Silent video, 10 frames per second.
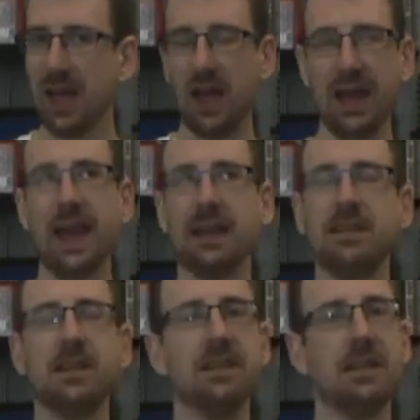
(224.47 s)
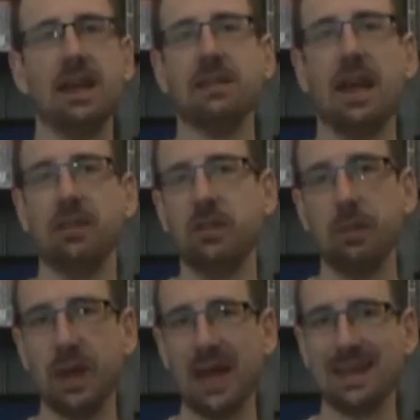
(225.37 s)
her next success has to
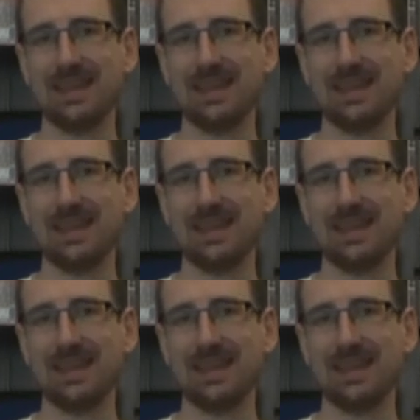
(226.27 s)
be